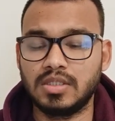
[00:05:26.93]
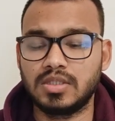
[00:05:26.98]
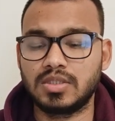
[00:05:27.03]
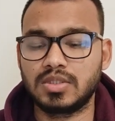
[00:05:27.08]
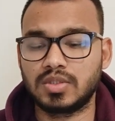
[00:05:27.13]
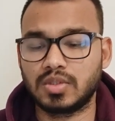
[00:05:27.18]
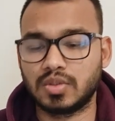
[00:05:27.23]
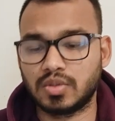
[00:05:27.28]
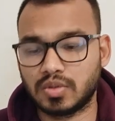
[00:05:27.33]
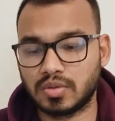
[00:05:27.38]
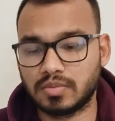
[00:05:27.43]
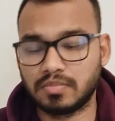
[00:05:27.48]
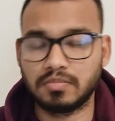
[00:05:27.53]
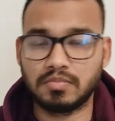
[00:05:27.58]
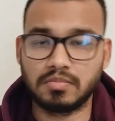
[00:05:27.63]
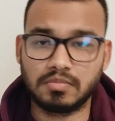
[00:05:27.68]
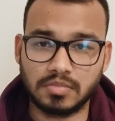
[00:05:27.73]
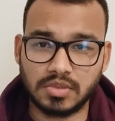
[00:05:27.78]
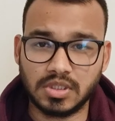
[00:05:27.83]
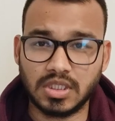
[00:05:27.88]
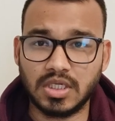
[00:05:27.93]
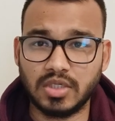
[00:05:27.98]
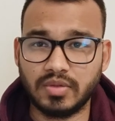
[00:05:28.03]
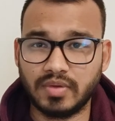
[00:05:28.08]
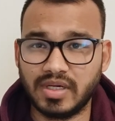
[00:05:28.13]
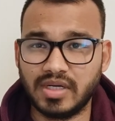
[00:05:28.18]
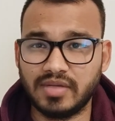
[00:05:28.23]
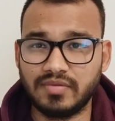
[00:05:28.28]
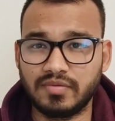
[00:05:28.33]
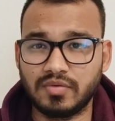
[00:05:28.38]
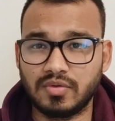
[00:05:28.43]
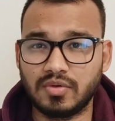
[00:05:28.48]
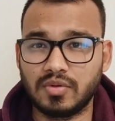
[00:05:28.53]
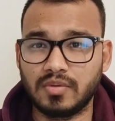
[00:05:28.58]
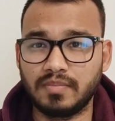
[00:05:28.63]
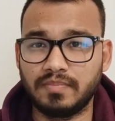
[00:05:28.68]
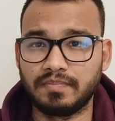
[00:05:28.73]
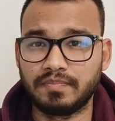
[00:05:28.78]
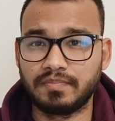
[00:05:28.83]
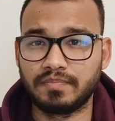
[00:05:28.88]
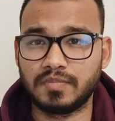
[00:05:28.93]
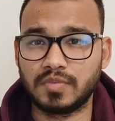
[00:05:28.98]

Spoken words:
so till 24